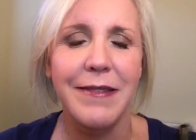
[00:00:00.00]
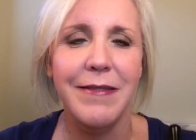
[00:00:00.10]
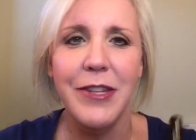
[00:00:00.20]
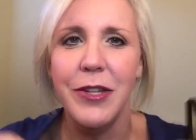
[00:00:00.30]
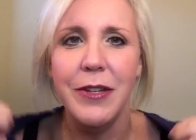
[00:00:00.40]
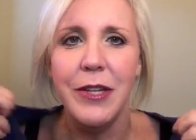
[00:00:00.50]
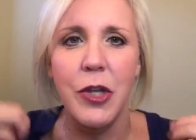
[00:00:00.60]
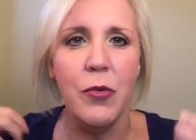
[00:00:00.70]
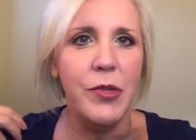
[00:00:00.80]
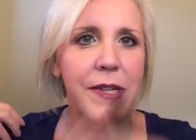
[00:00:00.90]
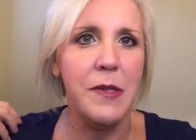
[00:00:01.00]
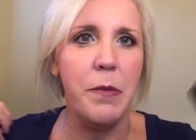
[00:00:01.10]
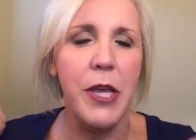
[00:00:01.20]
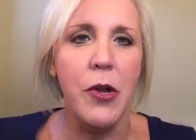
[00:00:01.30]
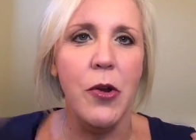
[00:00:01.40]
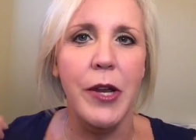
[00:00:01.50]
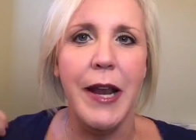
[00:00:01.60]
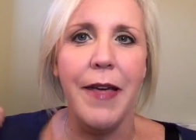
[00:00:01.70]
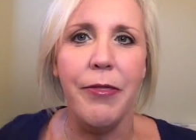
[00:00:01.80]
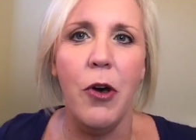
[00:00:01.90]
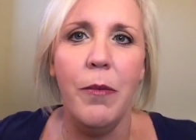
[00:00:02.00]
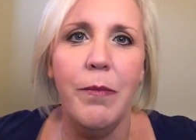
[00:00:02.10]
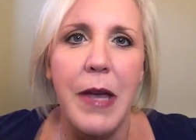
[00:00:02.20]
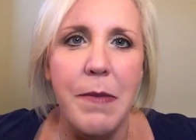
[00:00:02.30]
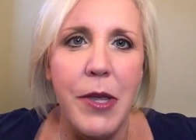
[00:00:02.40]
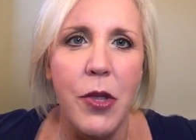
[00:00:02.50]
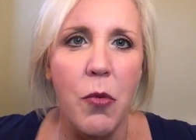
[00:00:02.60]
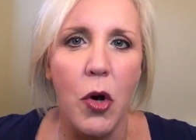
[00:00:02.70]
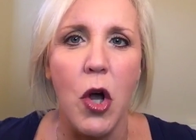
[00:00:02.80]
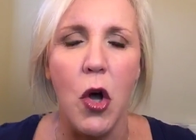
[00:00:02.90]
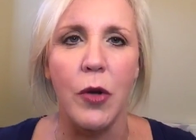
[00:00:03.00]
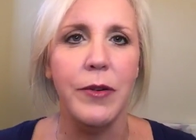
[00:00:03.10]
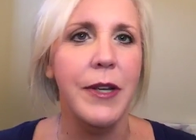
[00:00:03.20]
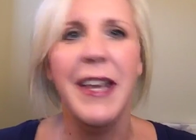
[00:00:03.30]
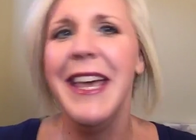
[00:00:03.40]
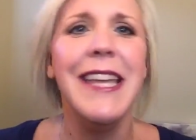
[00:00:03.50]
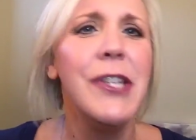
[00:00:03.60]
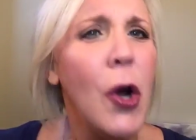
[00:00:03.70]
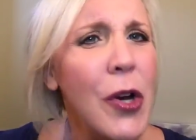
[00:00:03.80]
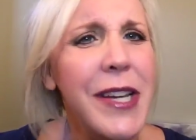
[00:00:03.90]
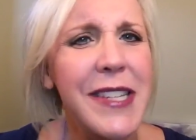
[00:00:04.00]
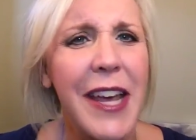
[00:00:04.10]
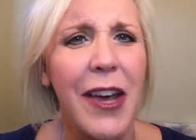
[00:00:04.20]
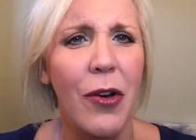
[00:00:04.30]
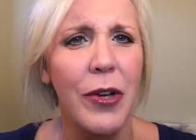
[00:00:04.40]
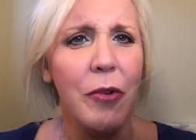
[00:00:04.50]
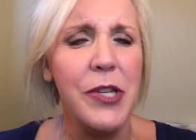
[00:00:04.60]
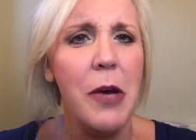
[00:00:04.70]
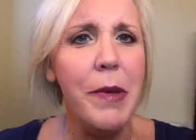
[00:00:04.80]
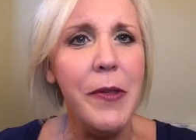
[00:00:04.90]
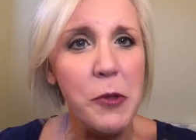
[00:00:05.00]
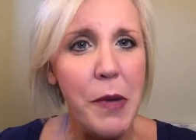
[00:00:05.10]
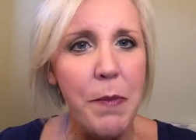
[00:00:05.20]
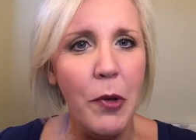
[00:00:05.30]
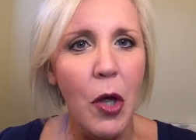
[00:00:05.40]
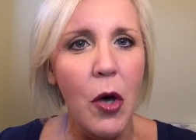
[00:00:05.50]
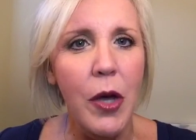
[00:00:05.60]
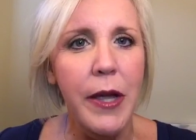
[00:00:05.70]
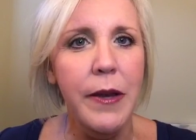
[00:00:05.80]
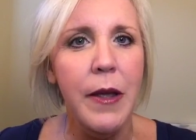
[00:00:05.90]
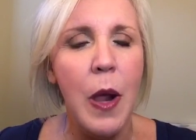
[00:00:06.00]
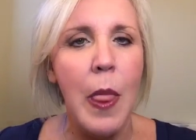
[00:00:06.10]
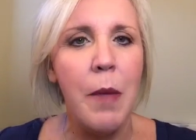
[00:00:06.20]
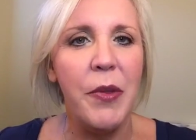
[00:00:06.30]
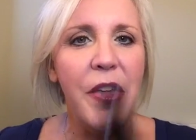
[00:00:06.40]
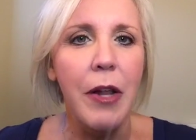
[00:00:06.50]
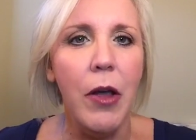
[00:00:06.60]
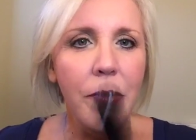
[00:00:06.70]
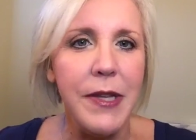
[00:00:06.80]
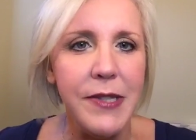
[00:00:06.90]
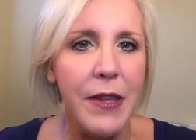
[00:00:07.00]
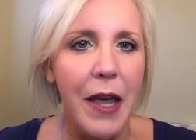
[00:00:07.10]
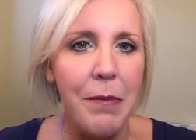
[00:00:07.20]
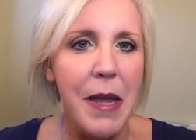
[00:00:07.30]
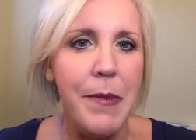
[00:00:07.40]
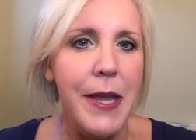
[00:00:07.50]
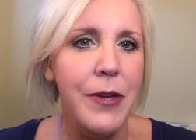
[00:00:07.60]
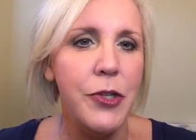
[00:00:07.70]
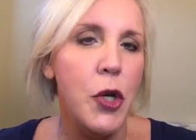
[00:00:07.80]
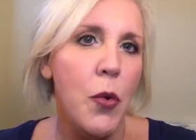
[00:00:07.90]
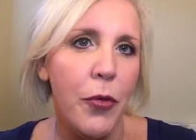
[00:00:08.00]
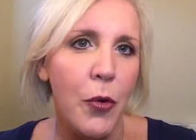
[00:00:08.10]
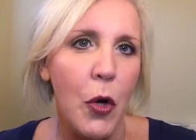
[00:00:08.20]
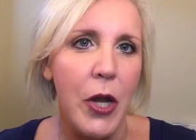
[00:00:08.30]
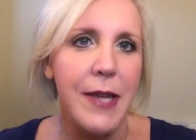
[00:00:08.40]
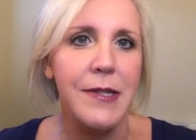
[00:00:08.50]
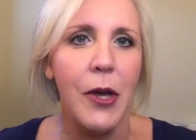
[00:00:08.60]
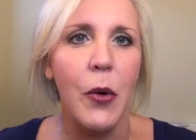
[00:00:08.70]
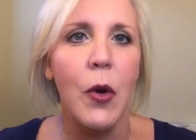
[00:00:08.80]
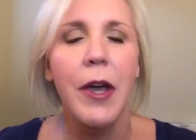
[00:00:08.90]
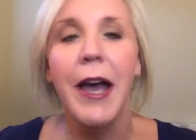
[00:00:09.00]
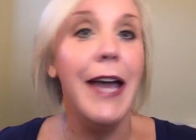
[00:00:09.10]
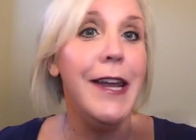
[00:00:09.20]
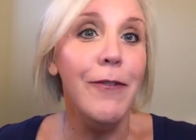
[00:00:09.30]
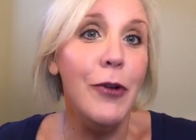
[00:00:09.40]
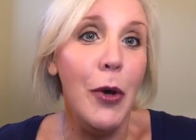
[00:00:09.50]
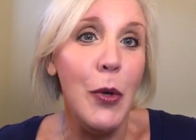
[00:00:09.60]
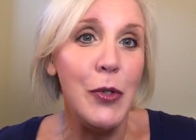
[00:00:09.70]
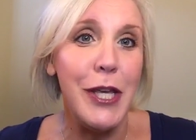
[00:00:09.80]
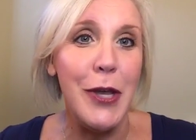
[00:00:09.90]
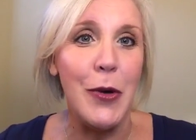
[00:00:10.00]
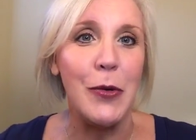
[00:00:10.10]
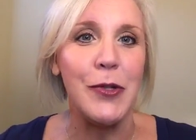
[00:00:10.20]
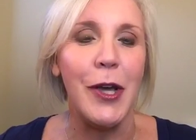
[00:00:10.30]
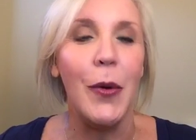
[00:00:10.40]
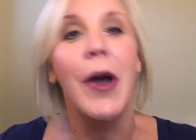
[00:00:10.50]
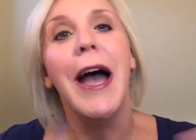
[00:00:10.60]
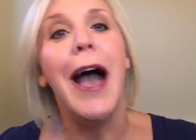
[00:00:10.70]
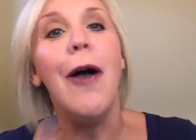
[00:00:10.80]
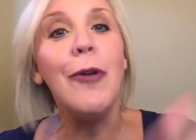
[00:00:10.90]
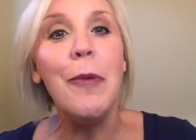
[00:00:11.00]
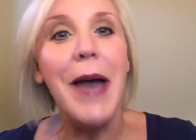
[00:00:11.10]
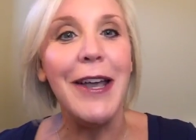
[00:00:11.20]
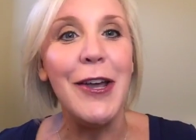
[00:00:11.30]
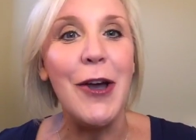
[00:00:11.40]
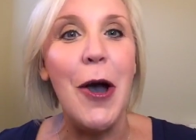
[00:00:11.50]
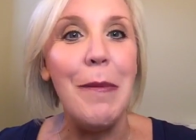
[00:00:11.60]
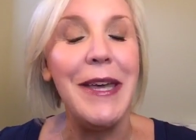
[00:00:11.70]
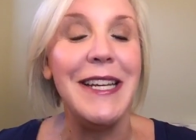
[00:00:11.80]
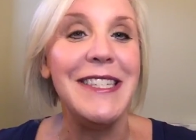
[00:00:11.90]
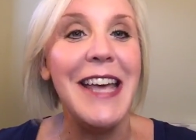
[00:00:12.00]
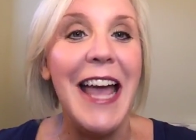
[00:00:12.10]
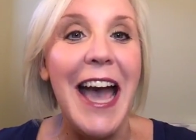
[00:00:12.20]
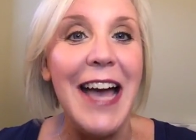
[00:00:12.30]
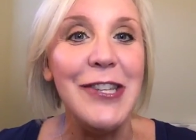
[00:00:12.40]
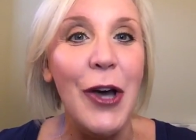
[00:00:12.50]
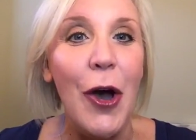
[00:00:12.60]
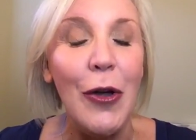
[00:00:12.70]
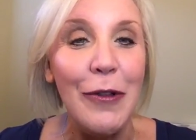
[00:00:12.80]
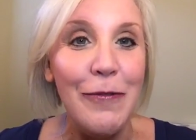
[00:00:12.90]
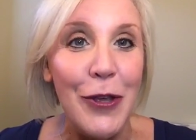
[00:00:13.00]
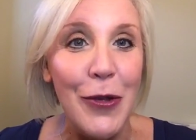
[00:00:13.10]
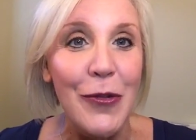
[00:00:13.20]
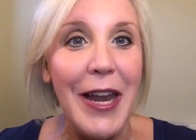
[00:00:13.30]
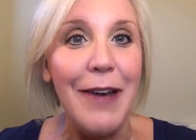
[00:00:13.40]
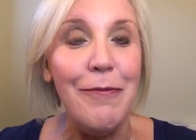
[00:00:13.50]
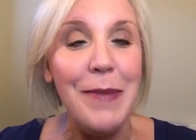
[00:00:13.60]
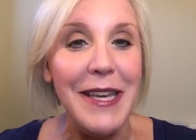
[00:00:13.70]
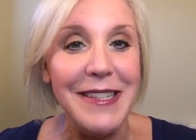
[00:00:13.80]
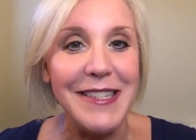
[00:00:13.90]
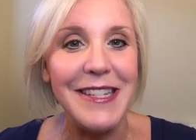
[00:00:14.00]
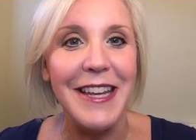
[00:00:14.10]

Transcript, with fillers: you disappeared and I thought maybe you were gone. It's hard to tell. It'll tell me there's people on, but then I'll only see like maybe two or three. So I never know who's here. So I'll go back and comment and say hi to all of you that I've missed